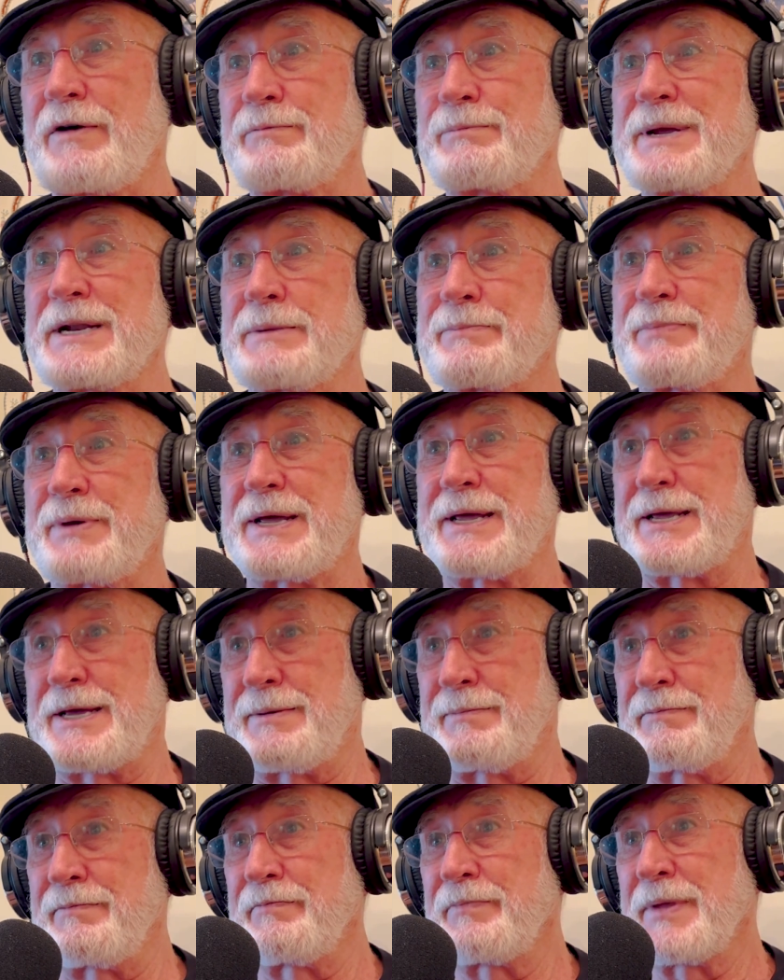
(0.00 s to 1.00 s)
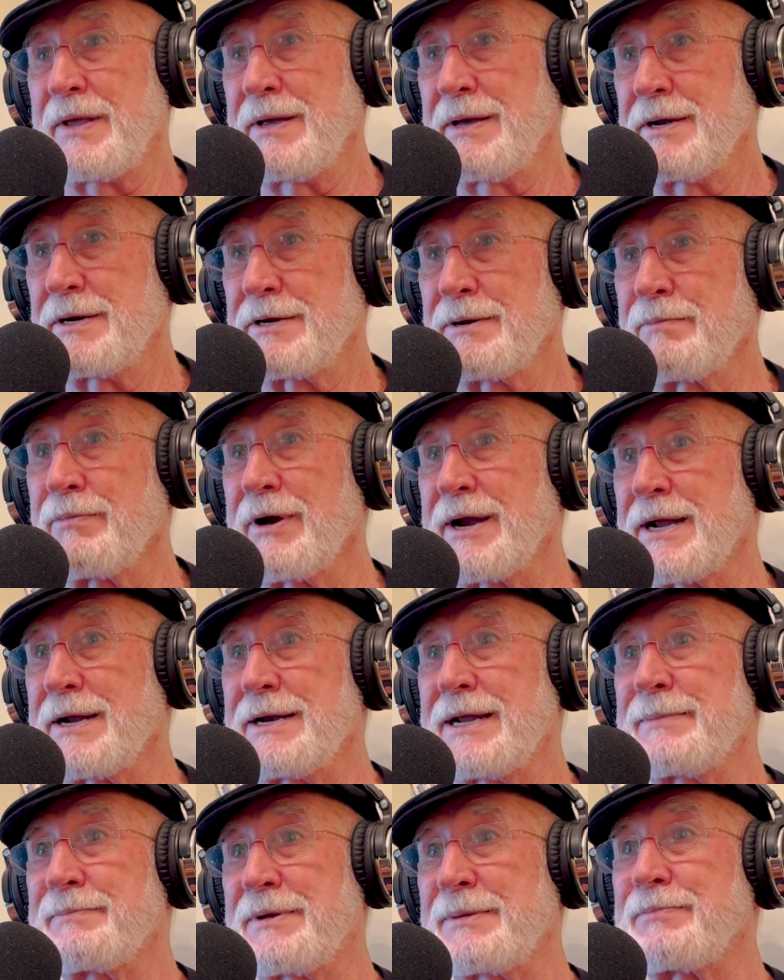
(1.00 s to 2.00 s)
for me to pay him to bring
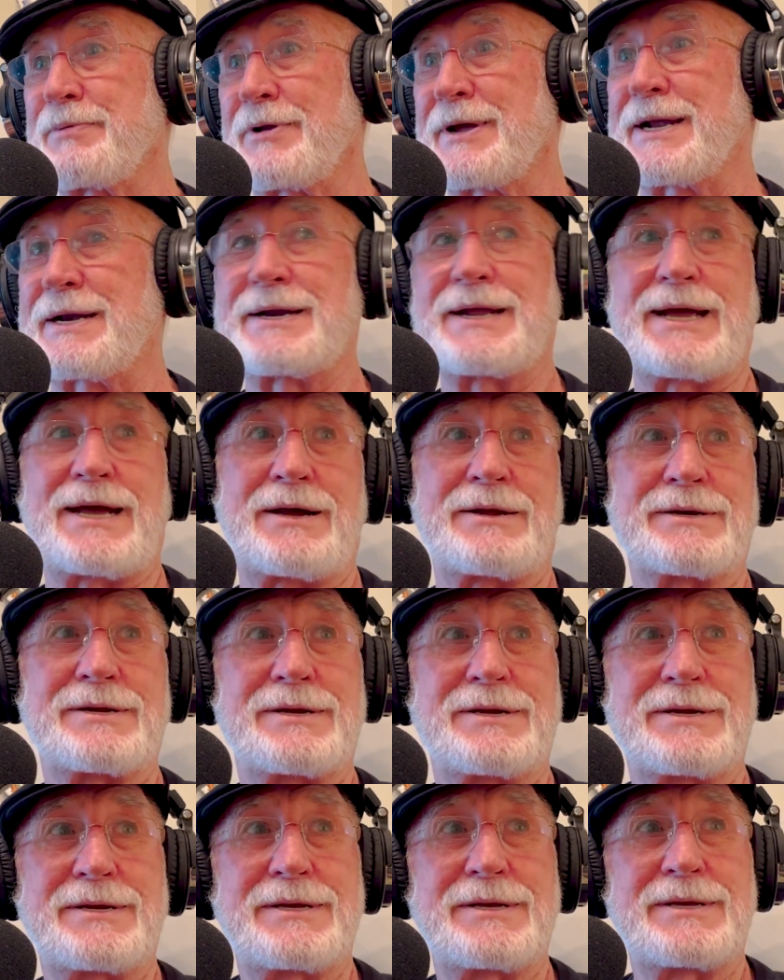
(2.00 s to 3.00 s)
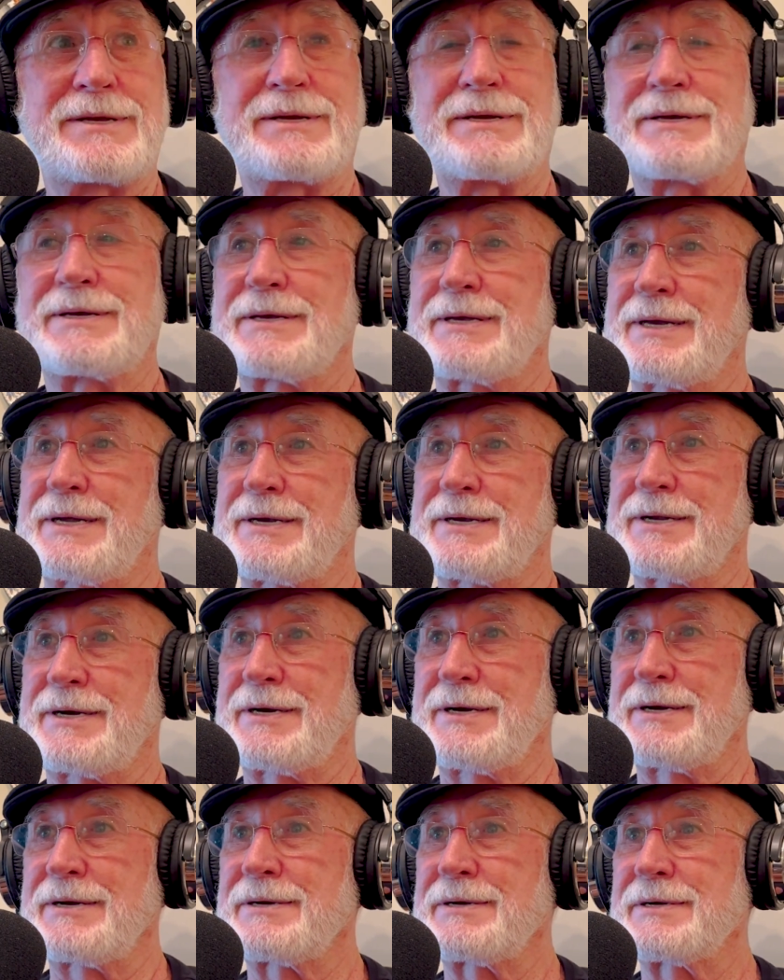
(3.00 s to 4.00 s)
an empty plane down, and
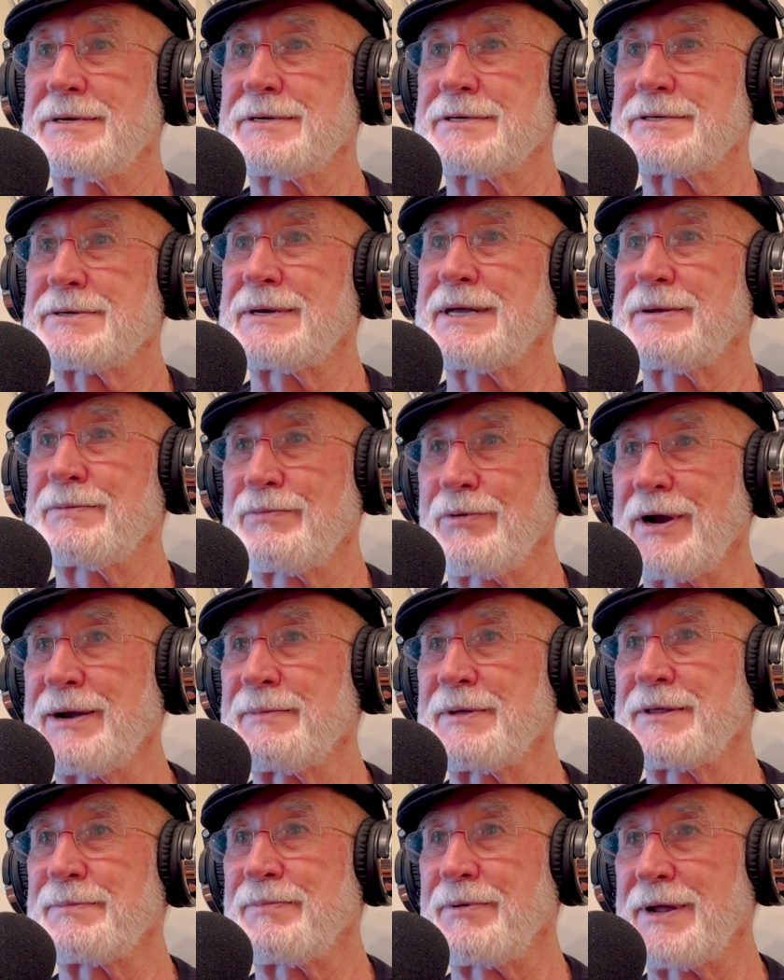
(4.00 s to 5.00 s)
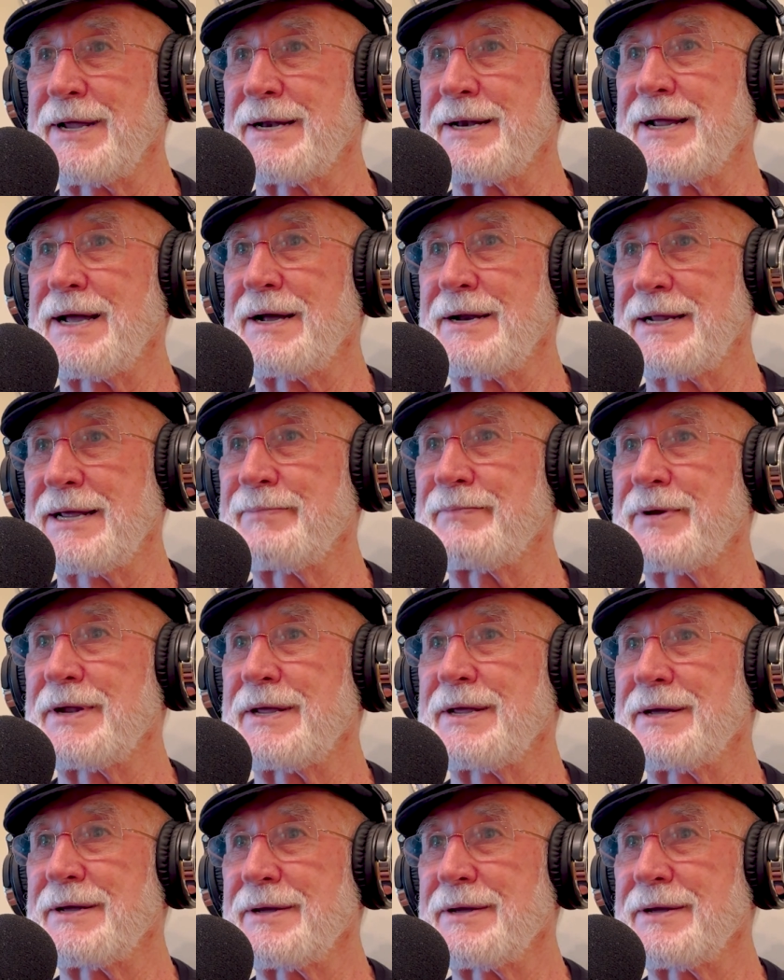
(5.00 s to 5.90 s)
so he'd bring me the plane down empty.